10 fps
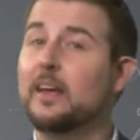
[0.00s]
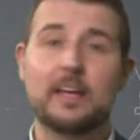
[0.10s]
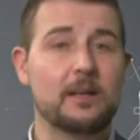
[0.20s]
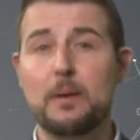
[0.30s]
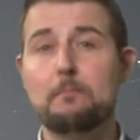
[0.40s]

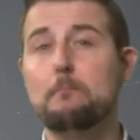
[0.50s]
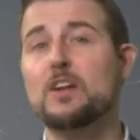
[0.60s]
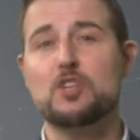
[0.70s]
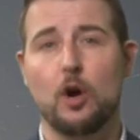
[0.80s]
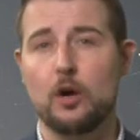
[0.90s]
it'd be
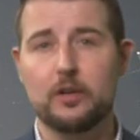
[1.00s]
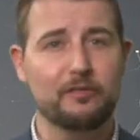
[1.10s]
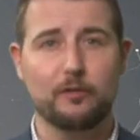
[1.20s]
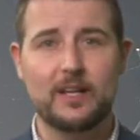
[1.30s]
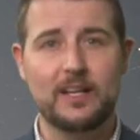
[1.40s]
much harder
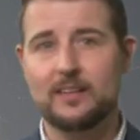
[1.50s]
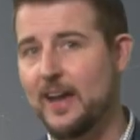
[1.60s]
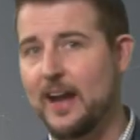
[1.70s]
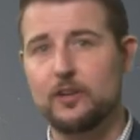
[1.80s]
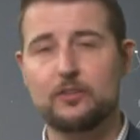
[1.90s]
for any
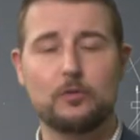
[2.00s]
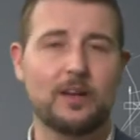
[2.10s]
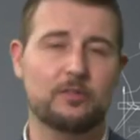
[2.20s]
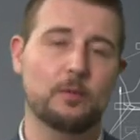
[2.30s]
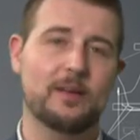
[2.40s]
attacker to
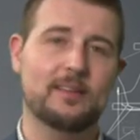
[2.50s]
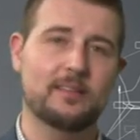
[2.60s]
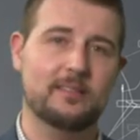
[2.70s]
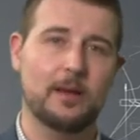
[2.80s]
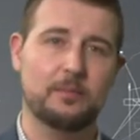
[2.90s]
exploit
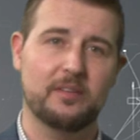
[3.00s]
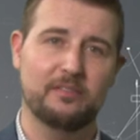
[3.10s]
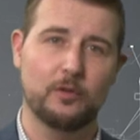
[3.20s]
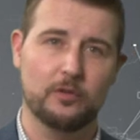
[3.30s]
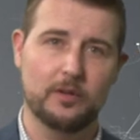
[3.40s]
these types of
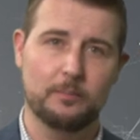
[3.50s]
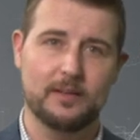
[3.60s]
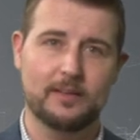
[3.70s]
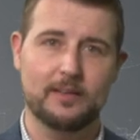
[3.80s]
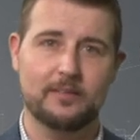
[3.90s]

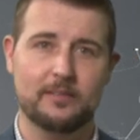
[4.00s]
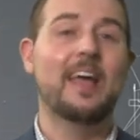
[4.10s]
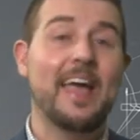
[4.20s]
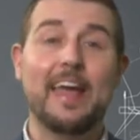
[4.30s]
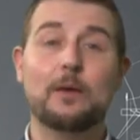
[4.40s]
vulnerabilities.
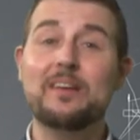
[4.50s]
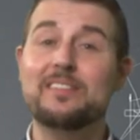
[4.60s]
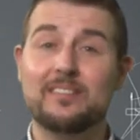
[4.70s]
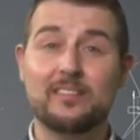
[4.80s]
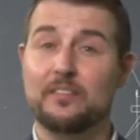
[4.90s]

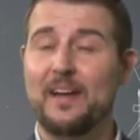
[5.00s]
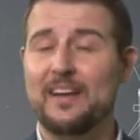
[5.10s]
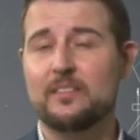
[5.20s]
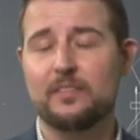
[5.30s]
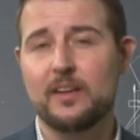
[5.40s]
Anyways, this is a
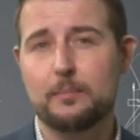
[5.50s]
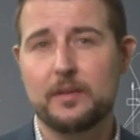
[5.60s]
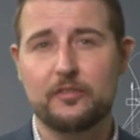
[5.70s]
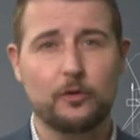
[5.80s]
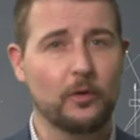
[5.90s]
fast
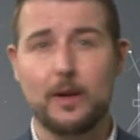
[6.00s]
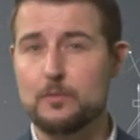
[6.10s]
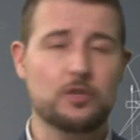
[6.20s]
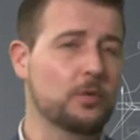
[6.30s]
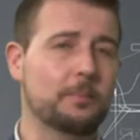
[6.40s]
developing story. I'm
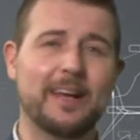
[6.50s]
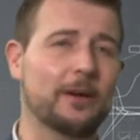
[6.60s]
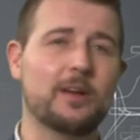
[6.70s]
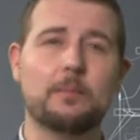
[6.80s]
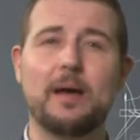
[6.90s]
sure will be
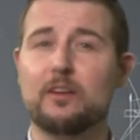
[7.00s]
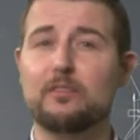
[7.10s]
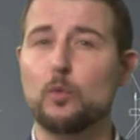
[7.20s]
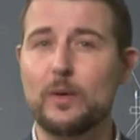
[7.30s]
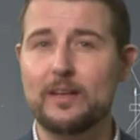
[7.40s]
hearing about it
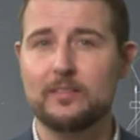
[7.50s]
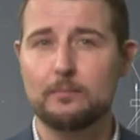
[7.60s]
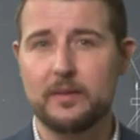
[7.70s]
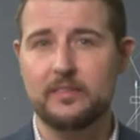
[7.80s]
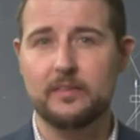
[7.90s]
for weeks
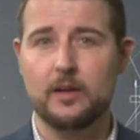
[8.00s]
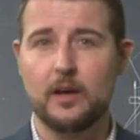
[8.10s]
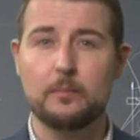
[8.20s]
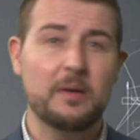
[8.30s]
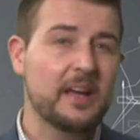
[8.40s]
and months to
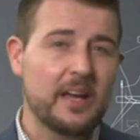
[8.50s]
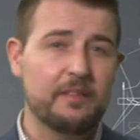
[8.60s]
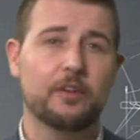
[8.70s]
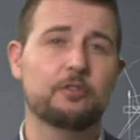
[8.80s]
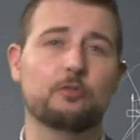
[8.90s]
come.
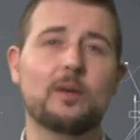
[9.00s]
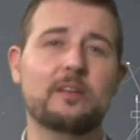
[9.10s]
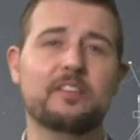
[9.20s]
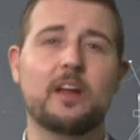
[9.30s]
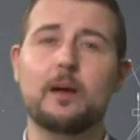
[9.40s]
If there's
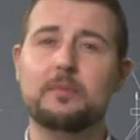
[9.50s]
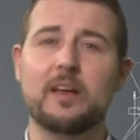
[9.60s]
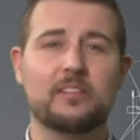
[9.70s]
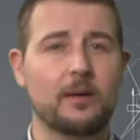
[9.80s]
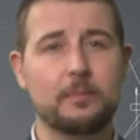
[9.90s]
relevant
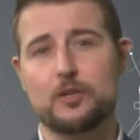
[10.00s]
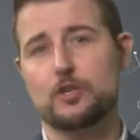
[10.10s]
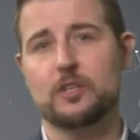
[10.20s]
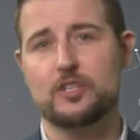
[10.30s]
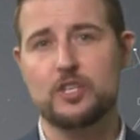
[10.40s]
updates, I'll be
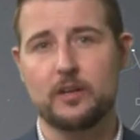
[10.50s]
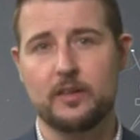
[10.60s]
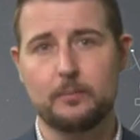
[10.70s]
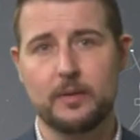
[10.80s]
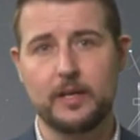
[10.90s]
sure to share
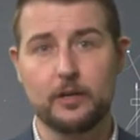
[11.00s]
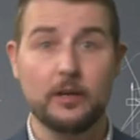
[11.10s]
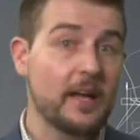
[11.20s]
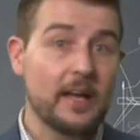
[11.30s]
them here.